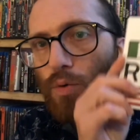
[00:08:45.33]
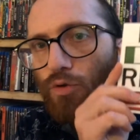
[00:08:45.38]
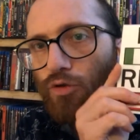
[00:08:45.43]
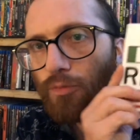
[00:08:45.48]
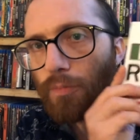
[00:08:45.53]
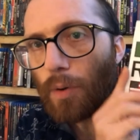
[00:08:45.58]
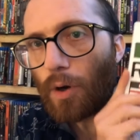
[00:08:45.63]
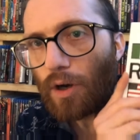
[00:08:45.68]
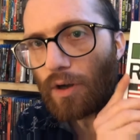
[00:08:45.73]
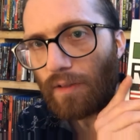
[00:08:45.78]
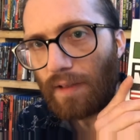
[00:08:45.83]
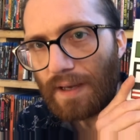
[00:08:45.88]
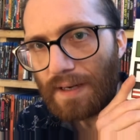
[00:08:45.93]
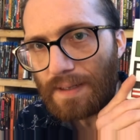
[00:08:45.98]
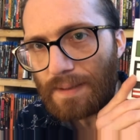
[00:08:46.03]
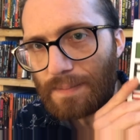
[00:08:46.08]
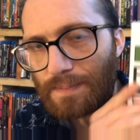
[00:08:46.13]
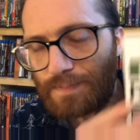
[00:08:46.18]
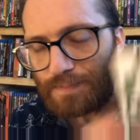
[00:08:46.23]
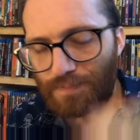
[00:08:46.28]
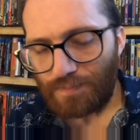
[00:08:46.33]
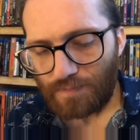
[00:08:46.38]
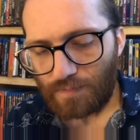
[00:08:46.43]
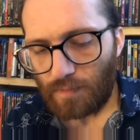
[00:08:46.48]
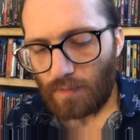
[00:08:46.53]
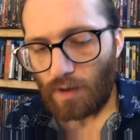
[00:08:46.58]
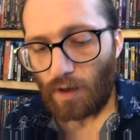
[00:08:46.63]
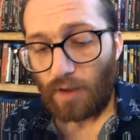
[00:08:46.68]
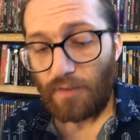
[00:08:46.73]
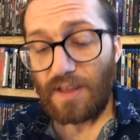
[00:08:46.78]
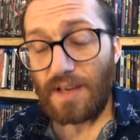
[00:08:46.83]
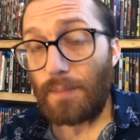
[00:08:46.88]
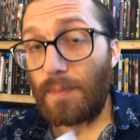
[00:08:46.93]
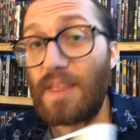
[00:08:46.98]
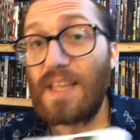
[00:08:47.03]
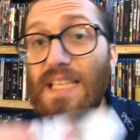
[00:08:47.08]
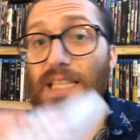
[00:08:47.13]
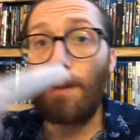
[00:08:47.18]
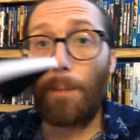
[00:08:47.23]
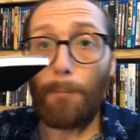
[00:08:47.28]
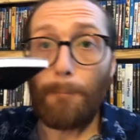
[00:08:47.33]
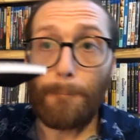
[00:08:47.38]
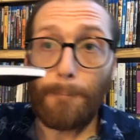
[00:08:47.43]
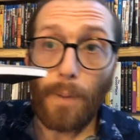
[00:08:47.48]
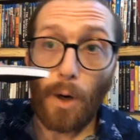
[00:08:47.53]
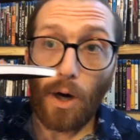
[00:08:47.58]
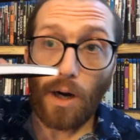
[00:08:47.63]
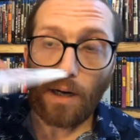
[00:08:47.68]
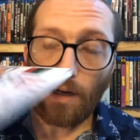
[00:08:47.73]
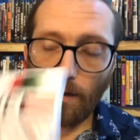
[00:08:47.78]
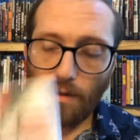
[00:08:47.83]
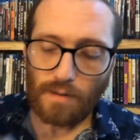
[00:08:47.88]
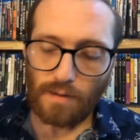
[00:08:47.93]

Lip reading: booklet. I mean, this is a book